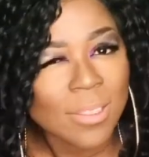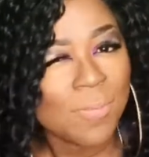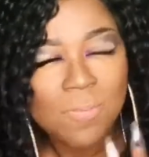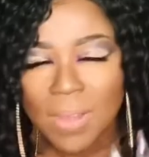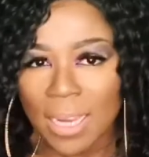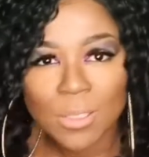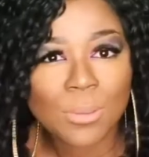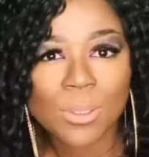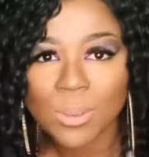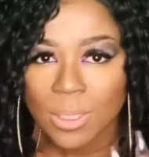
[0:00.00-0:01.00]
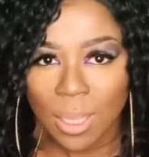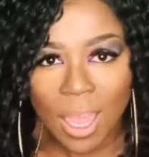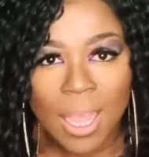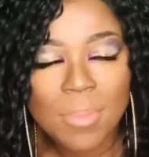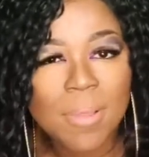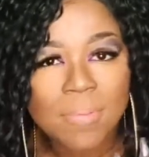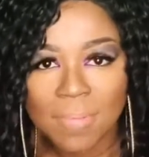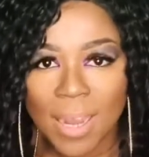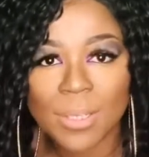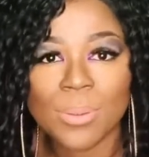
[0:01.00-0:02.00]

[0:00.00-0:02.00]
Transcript: value your time and value